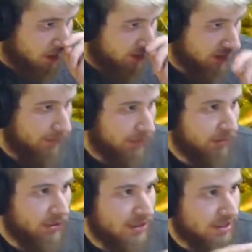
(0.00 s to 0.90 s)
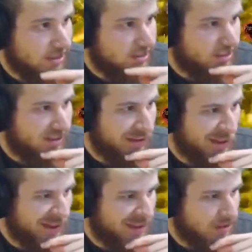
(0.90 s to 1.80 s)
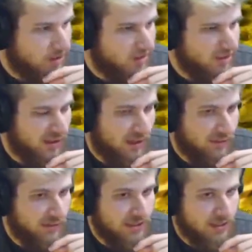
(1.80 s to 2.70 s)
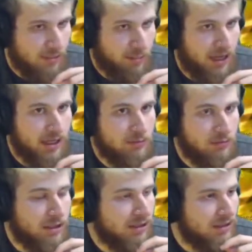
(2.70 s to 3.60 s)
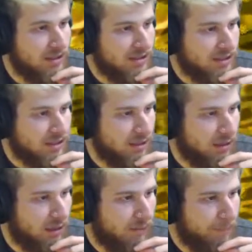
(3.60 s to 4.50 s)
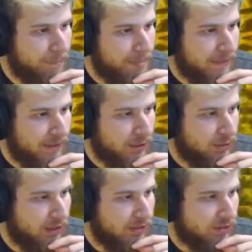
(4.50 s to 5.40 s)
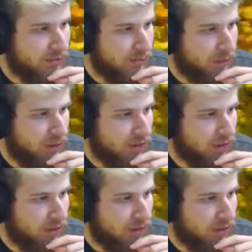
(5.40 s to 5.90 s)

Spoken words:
Thing about crates is you don't need to invest in the pathway until you're ready to do them all